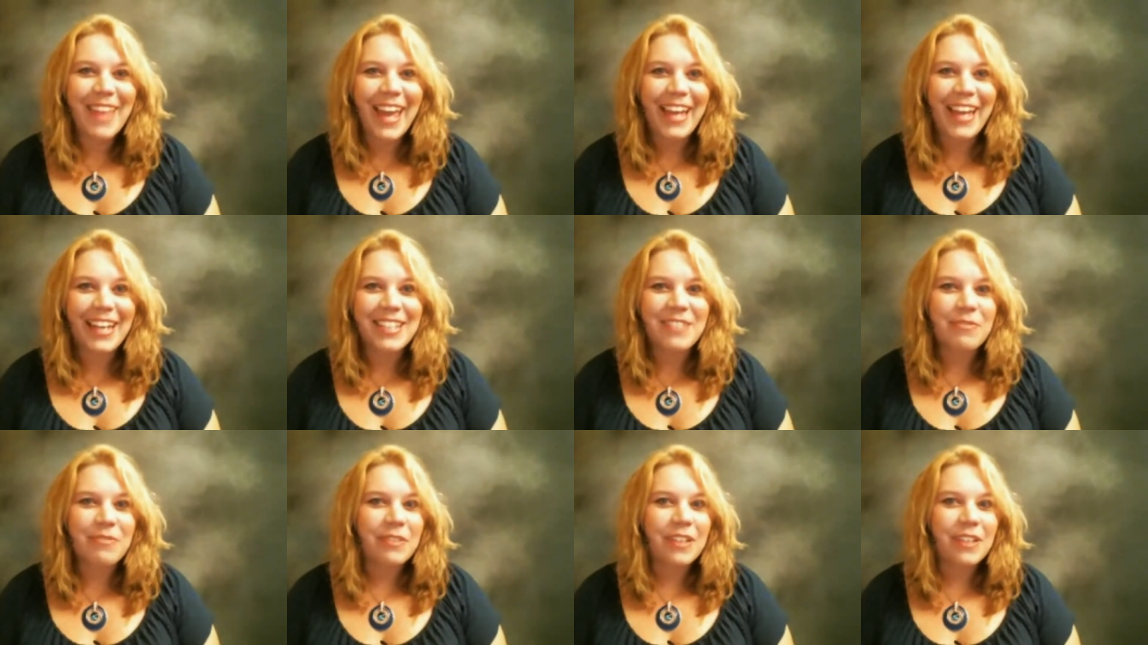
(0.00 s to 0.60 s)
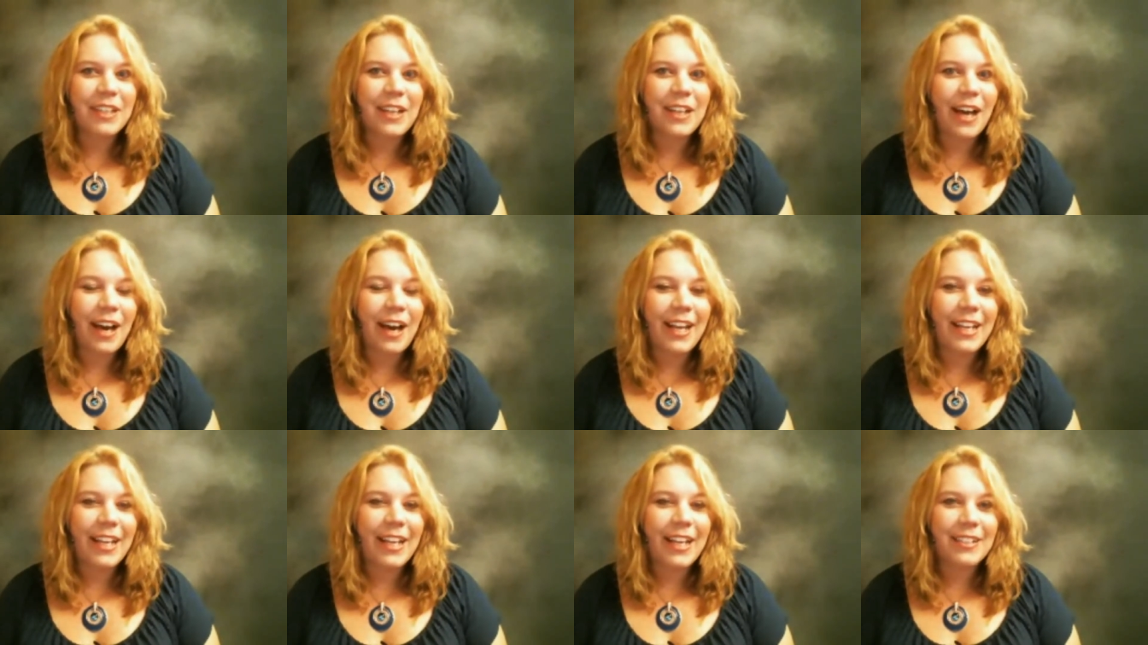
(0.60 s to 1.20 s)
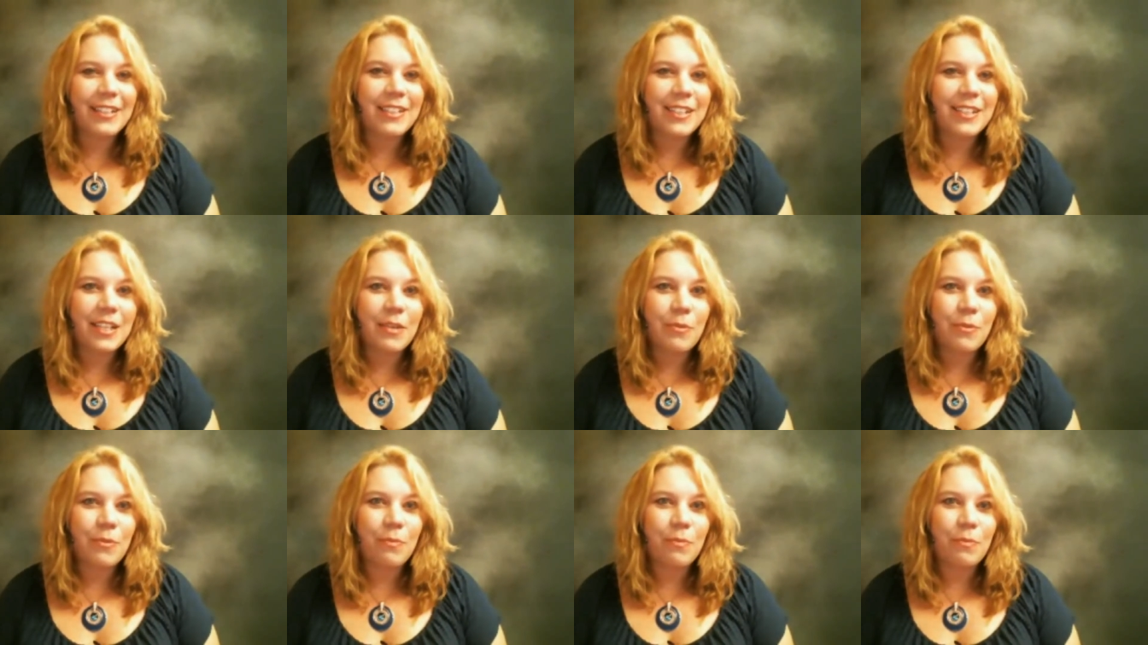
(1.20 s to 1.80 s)
and it's really not. And
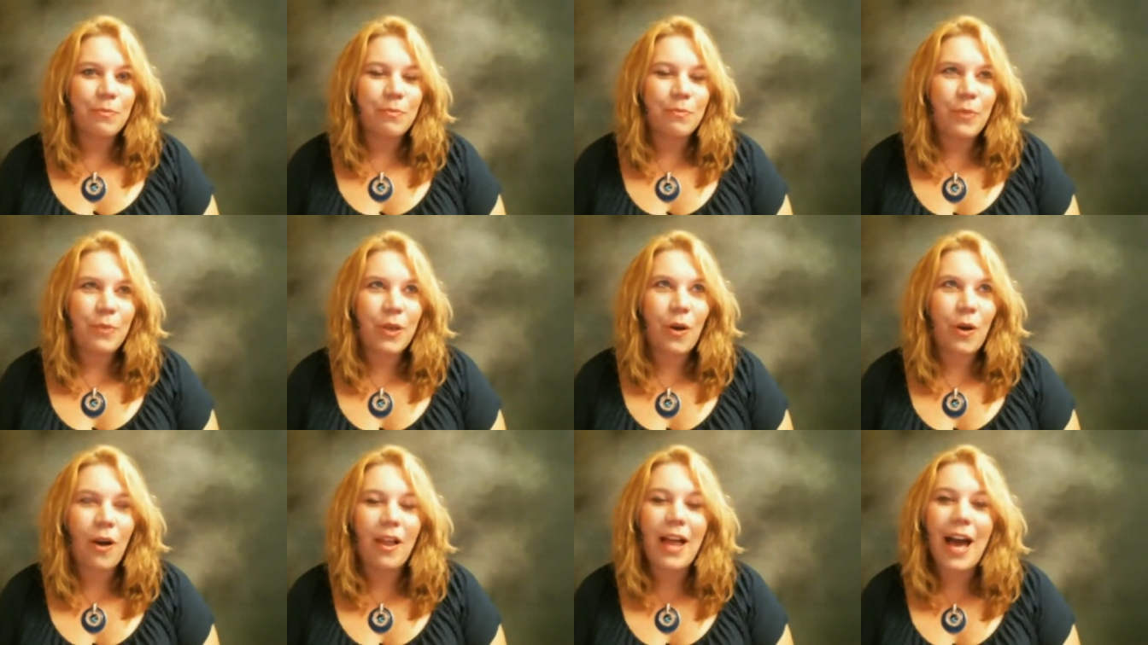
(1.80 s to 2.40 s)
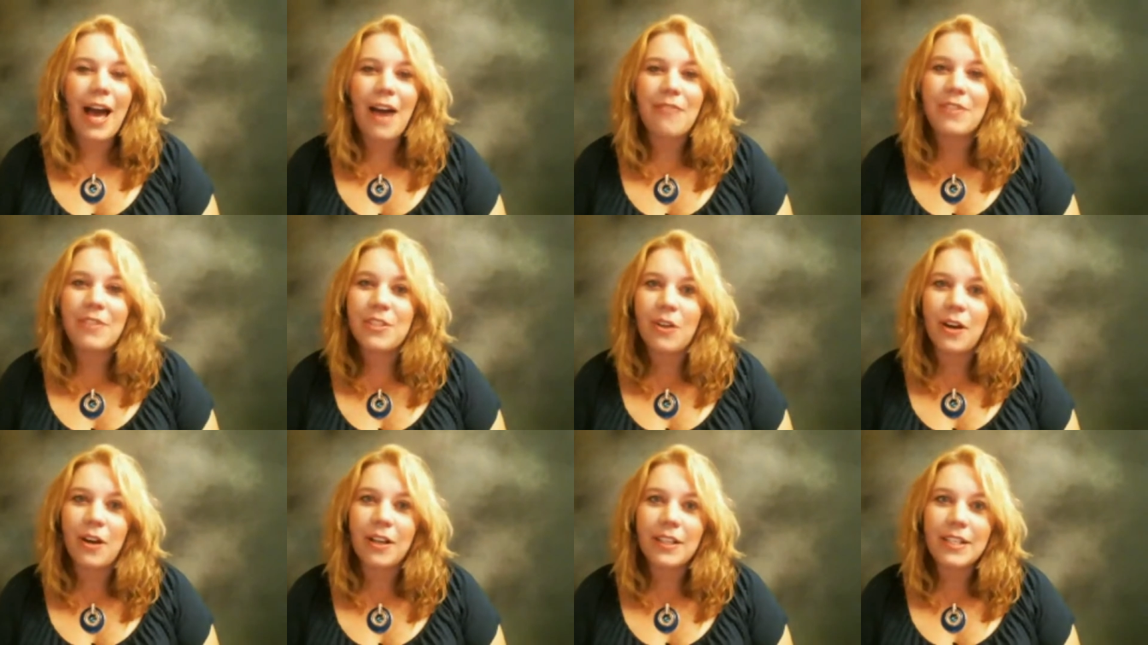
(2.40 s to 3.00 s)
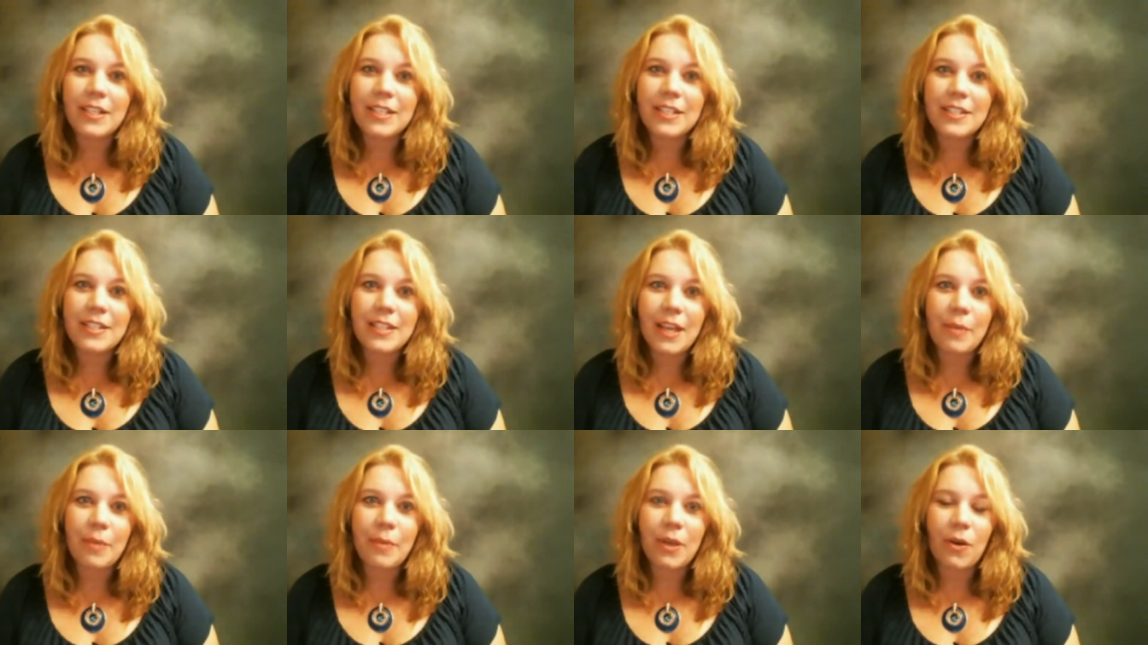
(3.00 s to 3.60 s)
we all have a
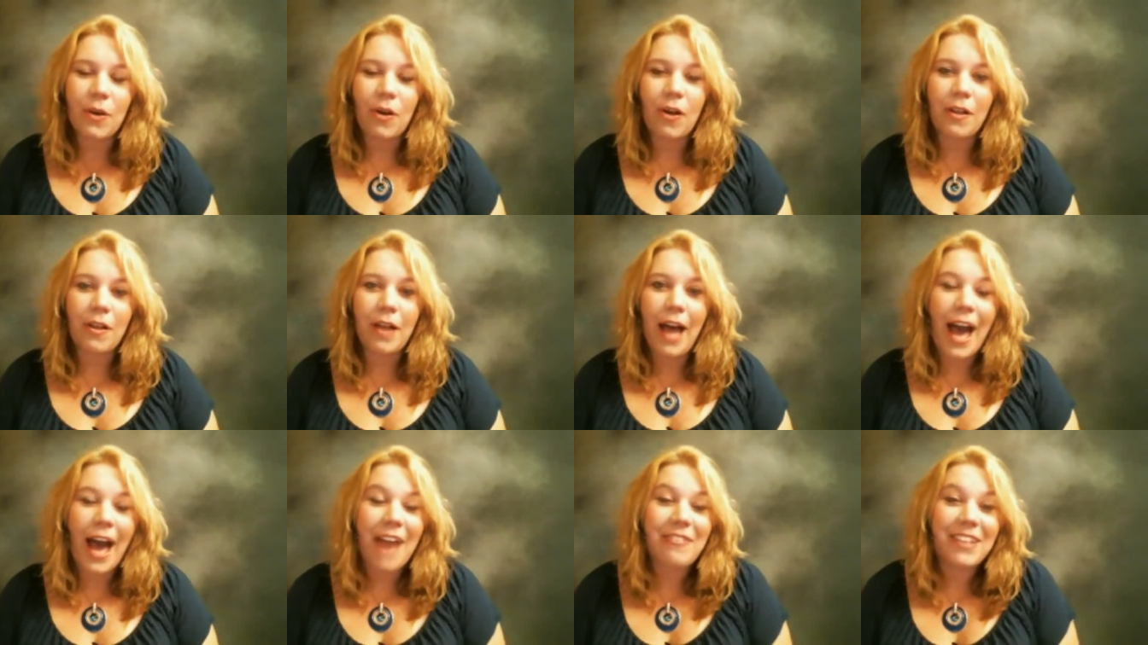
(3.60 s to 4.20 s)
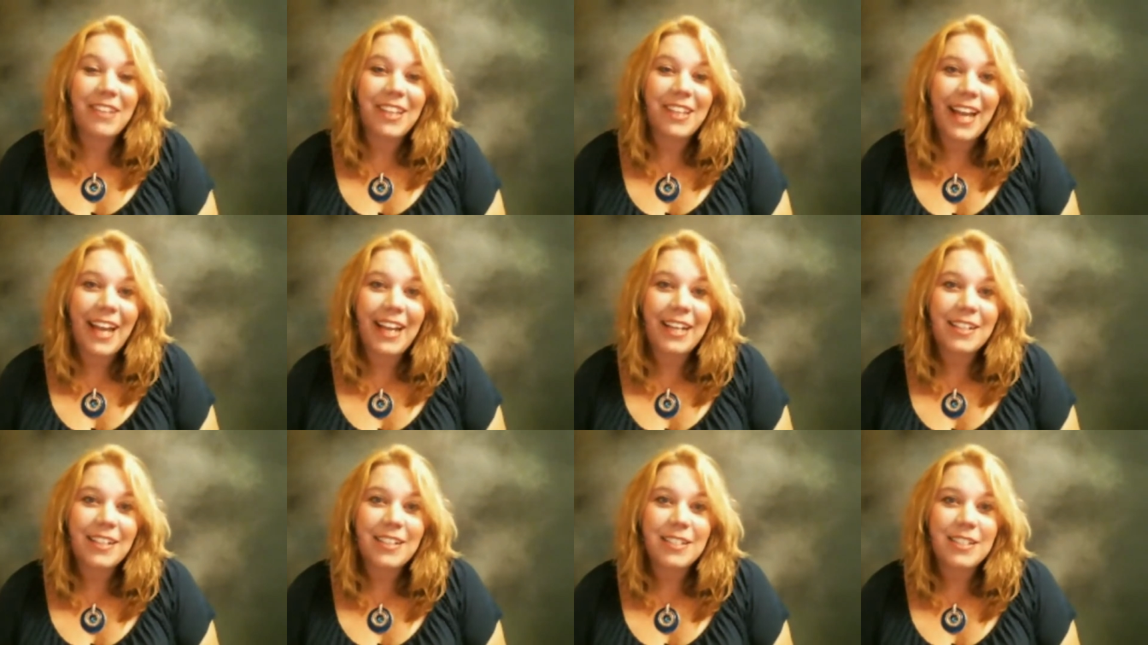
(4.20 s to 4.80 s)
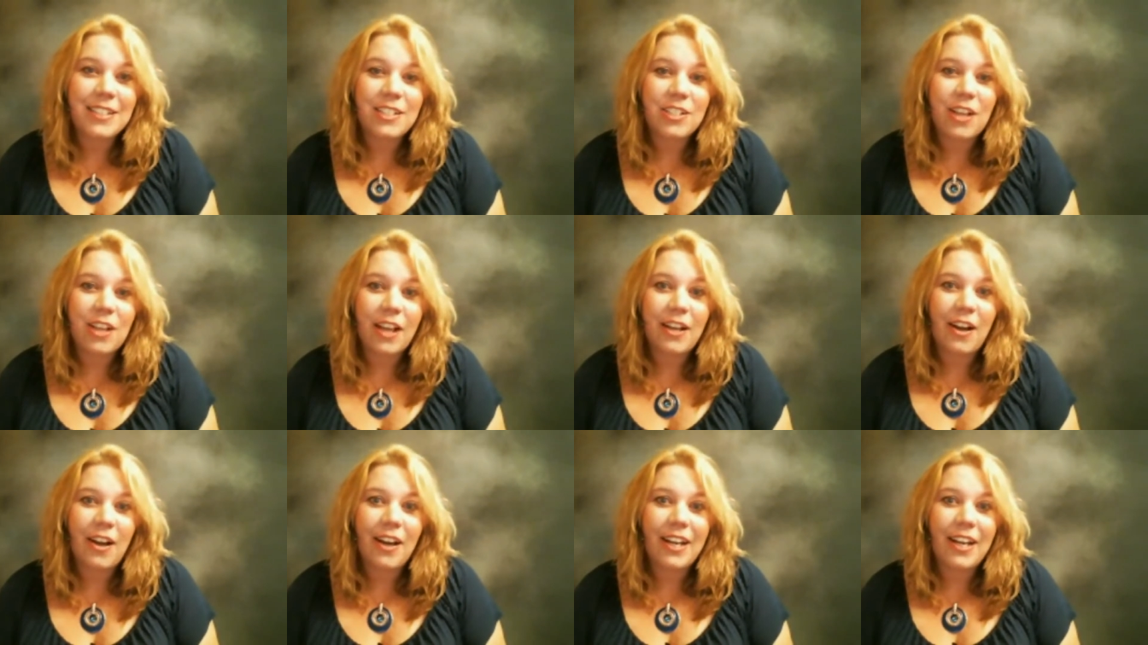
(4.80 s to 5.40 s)
darkness, and we all have the light to
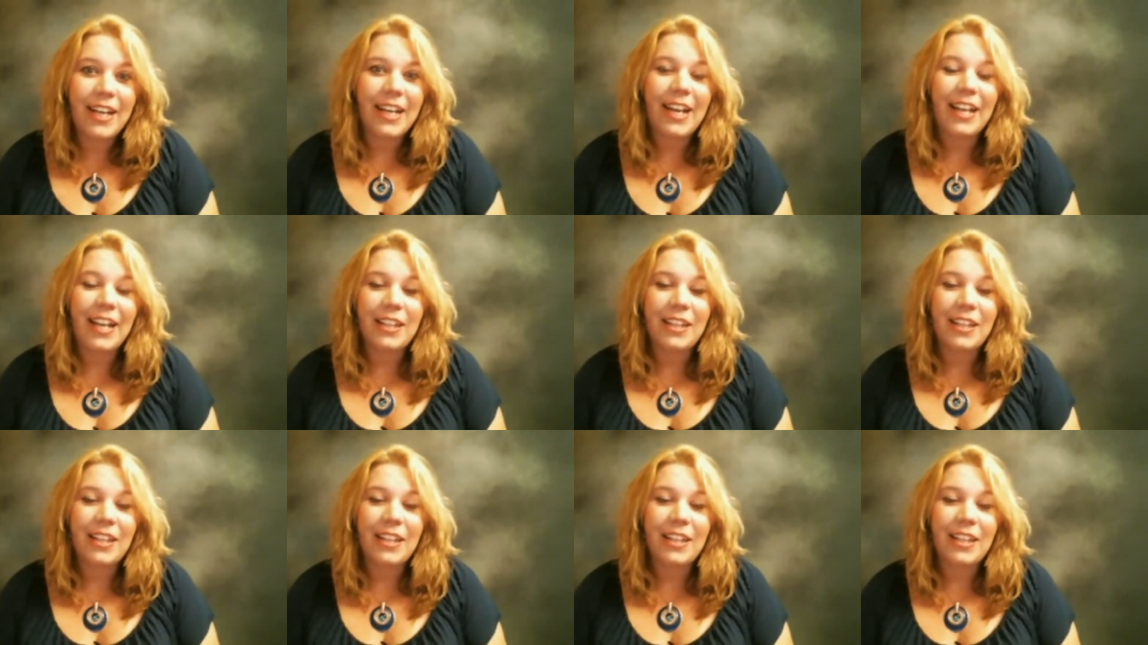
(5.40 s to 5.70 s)
shine on it.